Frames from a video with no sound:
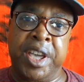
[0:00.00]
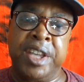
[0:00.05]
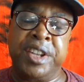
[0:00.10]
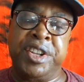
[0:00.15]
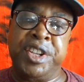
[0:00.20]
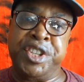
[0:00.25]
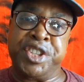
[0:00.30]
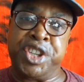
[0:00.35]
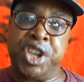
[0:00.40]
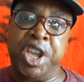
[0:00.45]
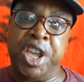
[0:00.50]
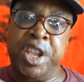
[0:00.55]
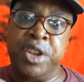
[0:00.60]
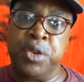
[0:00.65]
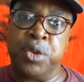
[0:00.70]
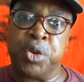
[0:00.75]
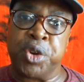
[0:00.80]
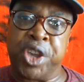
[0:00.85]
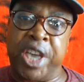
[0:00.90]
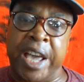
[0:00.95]
these
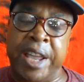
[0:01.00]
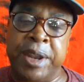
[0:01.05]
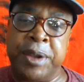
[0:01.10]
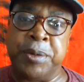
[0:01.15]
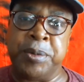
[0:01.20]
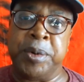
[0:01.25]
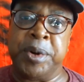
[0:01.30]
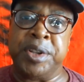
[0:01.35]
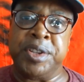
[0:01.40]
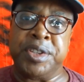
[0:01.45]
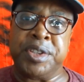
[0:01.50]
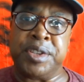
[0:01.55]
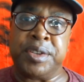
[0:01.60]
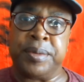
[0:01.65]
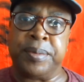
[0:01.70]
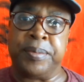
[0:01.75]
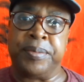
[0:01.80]
inorganic ones,